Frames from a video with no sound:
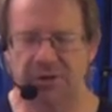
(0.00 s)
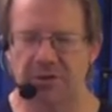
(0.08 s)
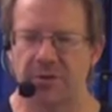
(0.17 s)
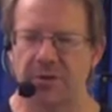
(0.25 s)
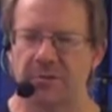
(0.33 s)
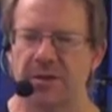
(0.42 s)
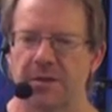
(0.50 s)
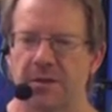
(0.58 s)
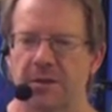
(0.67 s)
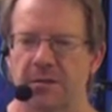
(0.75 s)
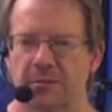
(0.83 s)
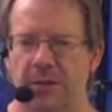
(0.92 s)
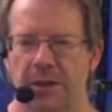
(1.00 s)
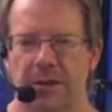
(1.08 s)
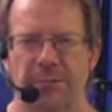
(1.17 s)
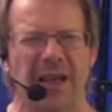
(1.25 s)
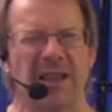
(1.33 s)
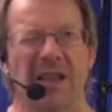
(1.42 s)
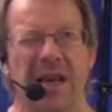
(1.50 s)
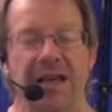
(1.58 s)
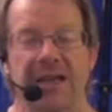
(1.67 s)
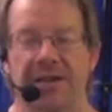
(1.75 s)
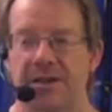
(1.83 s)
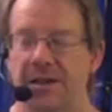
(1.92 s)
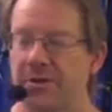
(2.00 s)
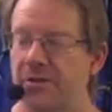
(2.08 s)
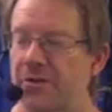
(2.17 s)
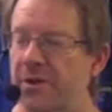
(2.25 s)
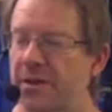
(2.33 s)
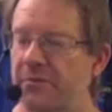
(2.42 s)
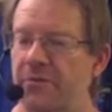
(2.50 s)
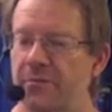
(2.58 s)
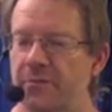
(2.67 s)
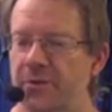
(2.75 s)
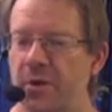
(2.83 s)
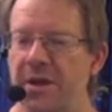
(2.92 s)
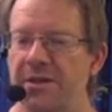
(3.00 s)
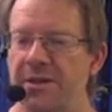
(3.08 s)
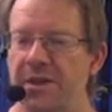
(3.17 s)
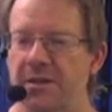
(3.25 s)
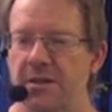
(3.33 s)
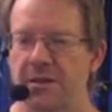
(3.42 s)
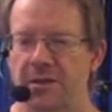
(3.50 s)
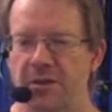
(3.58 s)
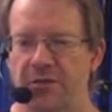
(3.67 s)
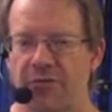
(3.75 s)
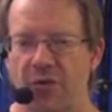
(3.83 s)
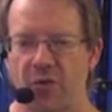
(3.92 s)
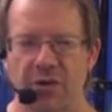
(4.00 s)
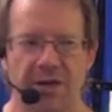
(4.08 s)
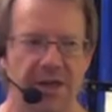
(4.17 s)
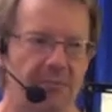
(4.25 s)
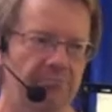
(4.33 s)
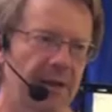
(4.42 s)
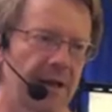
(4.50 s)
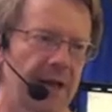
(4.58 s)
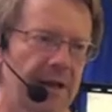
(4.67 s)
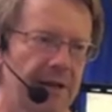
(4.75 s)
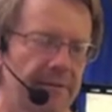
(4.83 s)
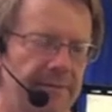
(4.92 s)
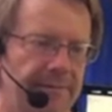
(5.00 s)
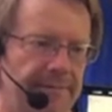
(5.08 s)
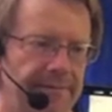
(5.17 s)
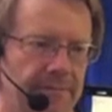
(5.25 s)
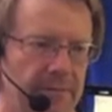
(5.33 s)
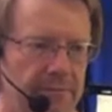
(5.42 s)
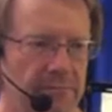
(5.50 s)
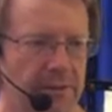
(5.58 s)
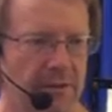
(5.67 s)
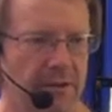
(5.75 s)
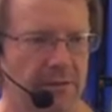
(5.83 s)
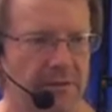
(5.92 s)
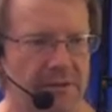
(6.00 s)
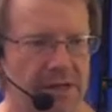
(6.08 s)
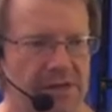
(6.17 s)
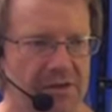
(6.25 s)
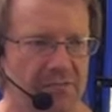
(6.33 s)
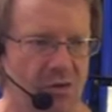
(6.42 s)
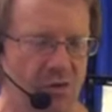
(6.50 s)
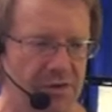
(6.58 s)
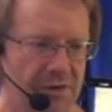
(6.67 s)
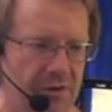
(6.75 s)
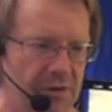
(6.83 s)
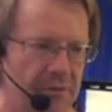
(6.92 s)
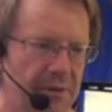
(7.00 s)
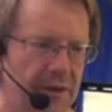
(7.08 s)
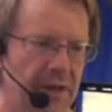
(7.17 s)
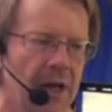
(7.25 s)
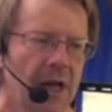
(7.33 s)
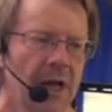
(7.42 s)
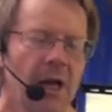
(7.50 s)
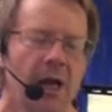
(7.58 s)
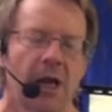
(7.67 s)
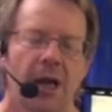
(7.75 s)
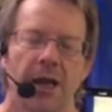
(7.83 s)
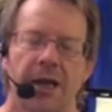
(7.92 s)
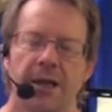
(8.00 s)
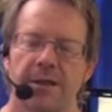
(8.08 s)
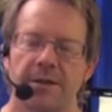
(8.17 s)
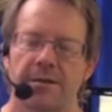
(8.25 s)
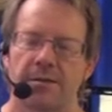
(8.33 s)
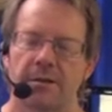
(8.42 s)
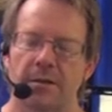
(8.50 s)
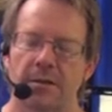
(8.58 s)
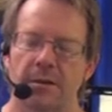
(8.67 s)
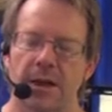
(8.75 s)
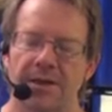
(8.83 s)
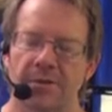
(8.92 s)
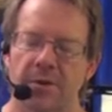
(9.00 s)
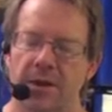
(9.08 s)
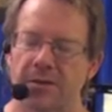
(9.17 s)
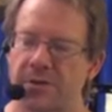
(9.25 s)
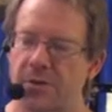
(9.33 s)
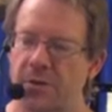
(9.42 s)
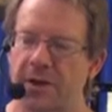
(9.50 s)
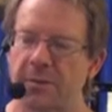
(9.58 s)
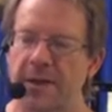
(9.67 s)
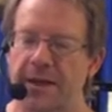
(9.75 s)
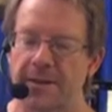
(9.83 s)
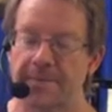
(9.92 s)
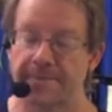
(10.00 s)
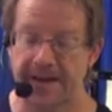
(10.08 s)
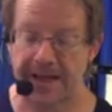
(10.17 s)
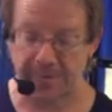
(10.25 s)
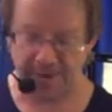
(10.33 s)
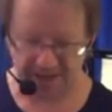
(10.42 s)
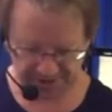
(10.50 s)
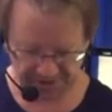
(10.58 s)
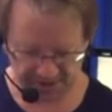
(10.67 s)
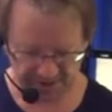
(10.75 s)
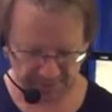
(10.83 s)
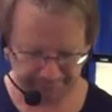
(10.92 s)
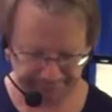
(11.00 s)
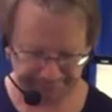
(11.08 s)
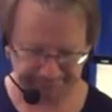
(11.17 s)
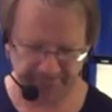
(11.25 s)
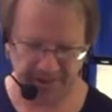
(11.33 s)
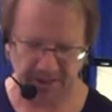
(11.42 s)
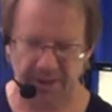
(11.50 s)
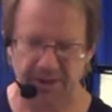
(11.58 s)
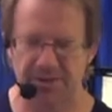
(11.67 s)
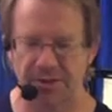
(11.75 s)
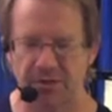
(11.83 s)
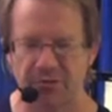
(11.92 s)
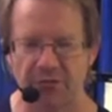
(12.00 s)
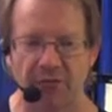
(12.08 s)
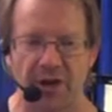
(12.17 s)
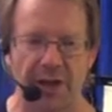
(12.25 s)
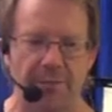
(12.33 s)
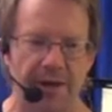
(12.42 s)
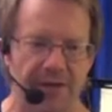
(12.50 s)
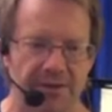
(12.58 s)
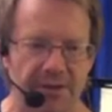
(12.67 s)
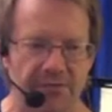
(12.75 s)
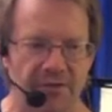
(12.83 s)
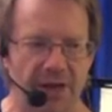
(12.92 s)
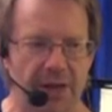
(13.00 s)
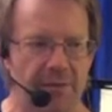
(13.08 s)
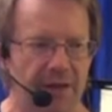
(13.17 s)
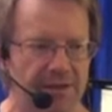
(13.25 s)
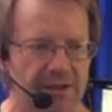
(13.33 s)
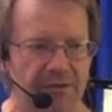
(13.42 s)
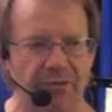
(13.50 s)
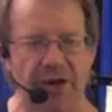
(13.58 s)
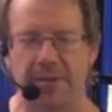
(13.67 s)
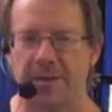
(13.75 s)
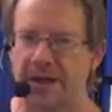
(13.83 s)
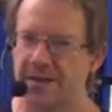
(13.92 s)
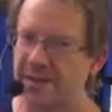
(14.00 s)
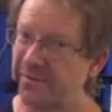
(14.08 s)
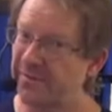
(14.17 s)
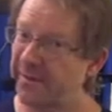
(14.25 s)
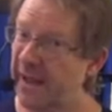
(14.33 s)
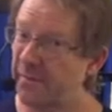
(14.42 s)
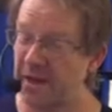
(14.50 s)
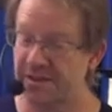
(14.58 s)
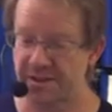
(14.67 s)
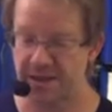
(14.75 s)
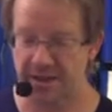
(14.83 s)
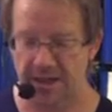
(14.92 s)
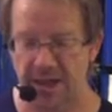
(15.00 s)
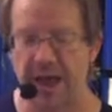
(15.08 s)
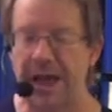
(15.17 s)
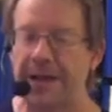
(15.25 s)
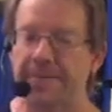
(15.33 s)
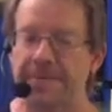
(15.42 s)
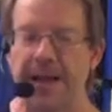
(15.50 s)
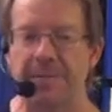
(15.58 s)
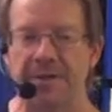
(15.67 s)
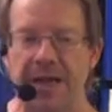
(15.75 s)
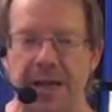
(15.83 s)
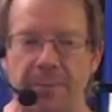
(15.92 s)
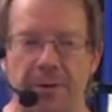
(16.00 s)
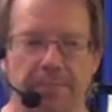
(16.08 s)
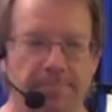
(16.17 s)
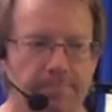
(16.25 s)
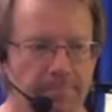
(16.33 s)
turned them into, back in the 80s, they turned in from 26 into the 40. They added a dozen more, so to speak. And last week I was talking about the flam accent. Okay, so flam accent, flam accent, flam accent, flam accent, and the flam tap.